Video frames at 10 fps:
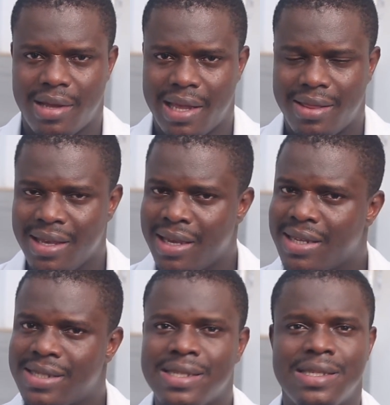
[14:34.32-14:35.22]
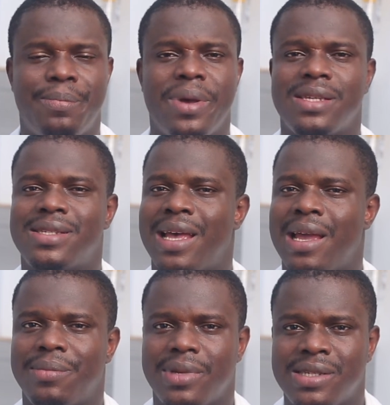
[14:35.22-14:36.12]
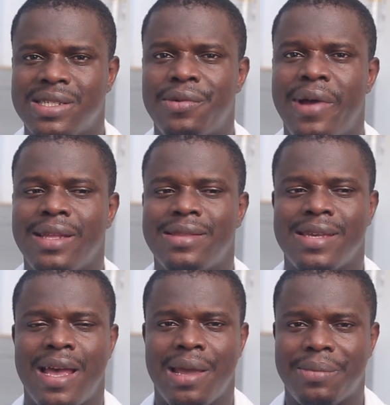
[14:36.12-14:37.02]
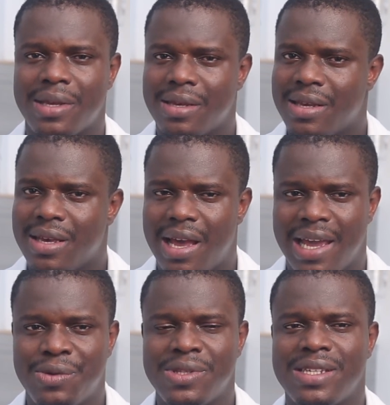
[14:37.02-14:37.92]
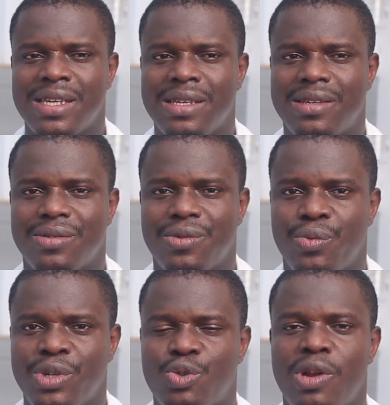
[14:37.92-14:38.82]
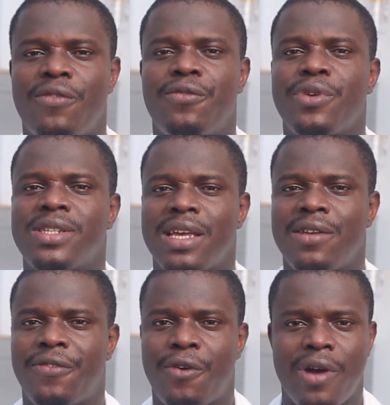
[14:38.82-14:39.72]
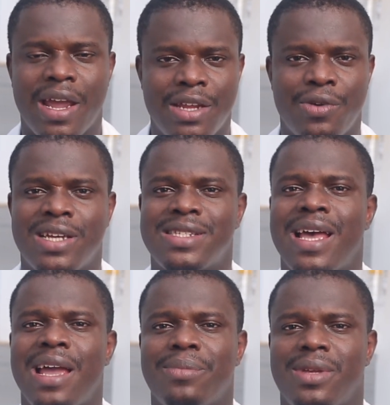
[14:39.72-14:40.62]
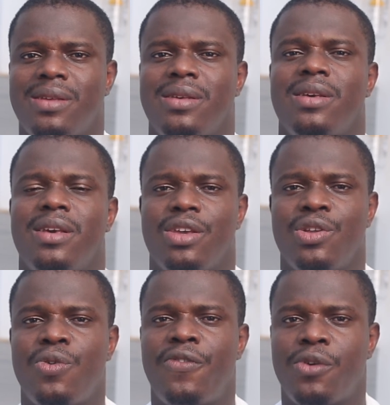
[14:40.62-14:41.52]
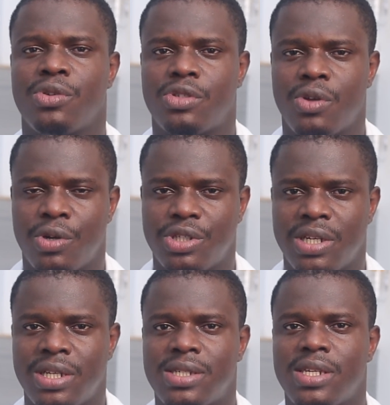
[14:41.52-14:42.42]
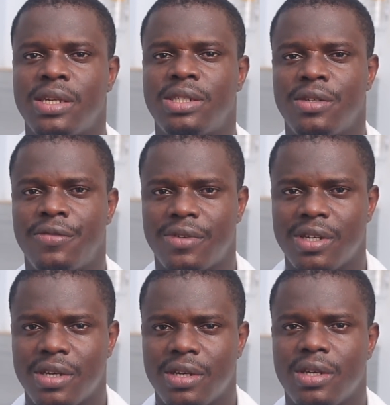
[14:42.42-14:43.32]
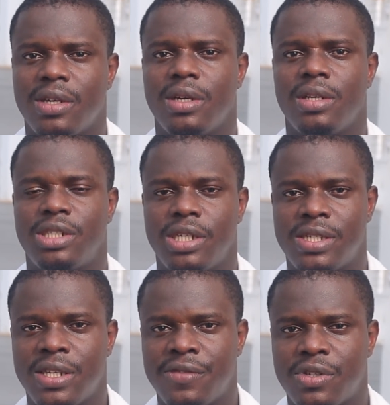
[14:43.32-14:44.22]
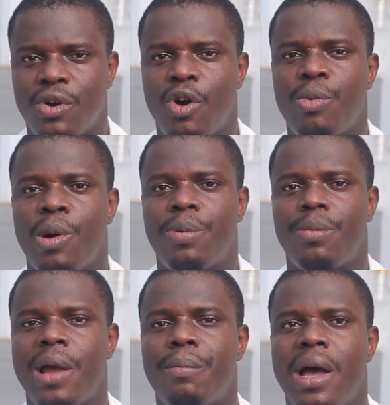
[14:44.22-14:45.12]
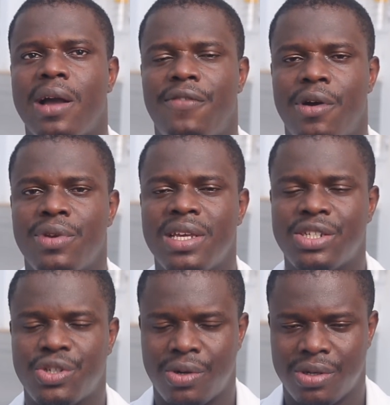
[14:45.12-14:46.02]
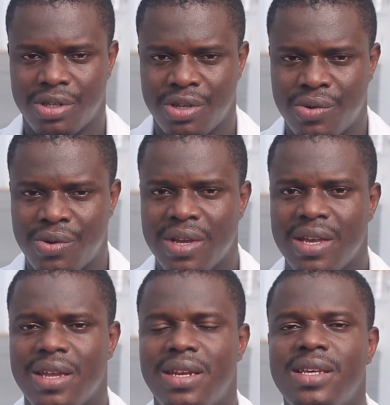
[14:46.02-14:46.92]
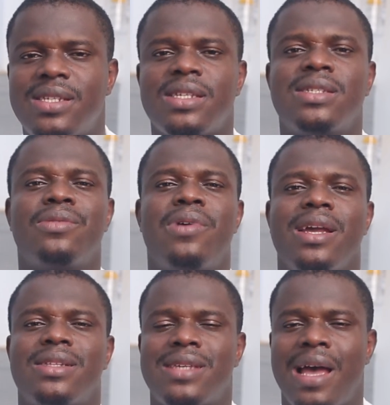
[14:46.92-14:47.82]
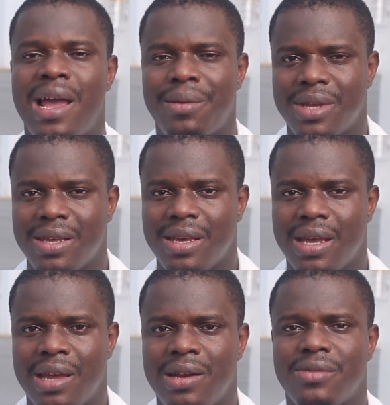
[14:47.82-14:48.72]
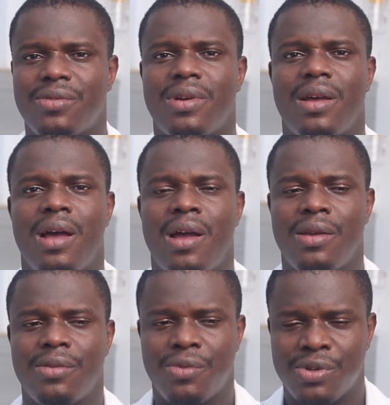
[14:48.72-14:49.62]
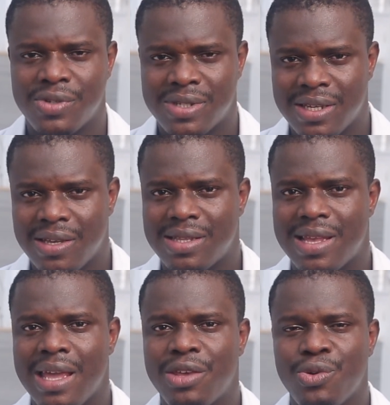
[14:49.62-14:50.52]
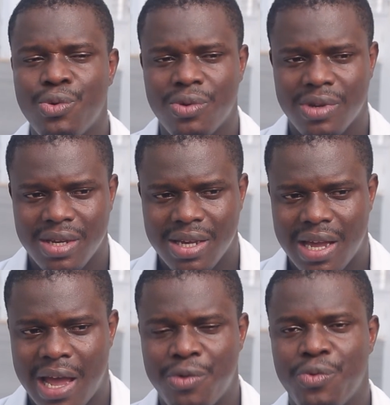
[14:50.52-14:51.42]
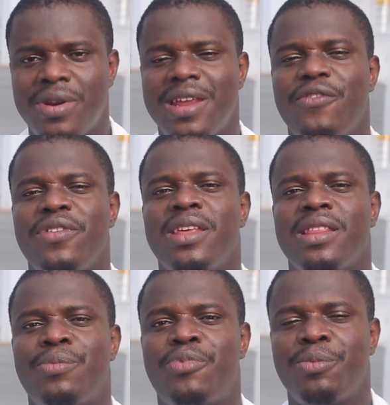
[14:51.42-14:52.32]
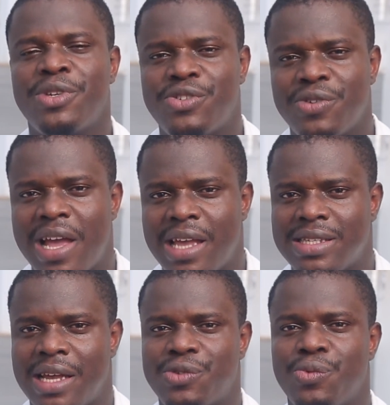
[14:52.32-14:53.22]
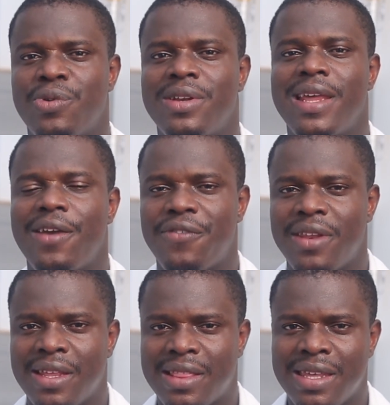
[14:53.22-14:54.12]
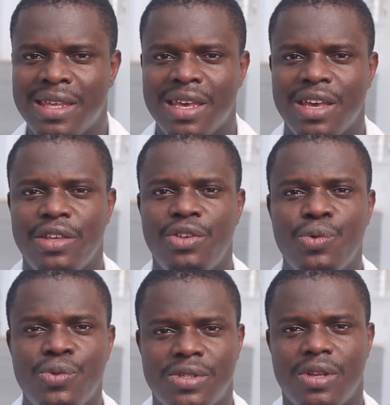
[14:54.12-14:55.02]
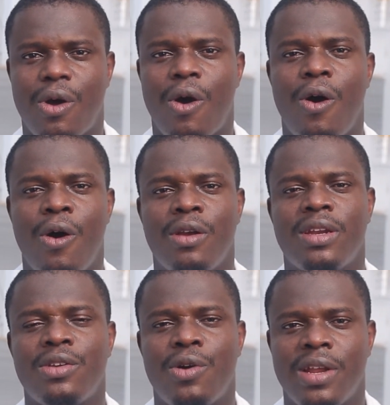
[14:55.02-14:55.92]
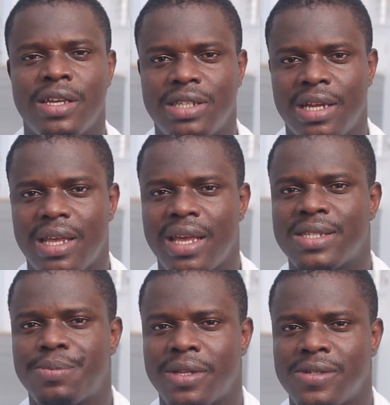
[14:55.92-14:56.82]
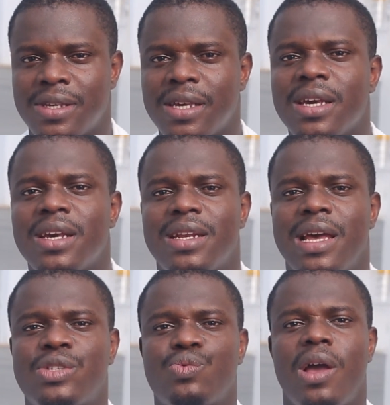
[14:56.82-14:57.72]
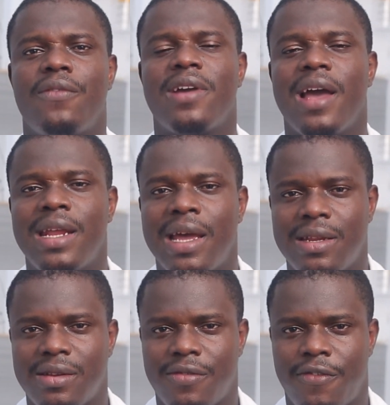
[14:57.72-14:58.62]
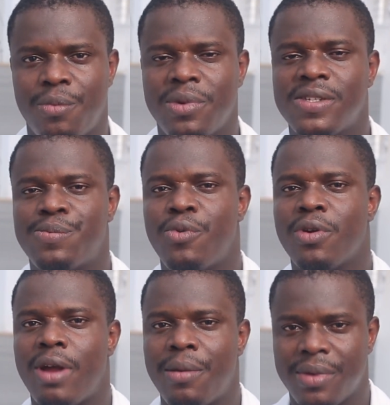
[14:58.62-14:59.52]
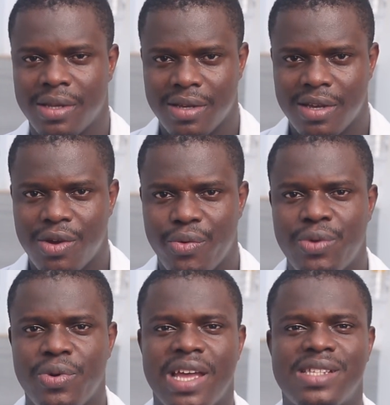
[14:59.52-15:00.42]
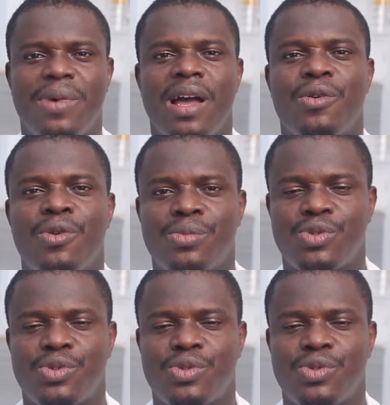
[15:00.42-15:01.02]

think this is the best time, it's the right time. I don't think we should have waited for any other time, you know, for such initiatives to come up by Merck Foundation. You know, this is the right time. And I want to say thank you, and we'll definitely promise you guys that we'll definitely use all the knowledge and expertise that we have gathered from this program when we get back home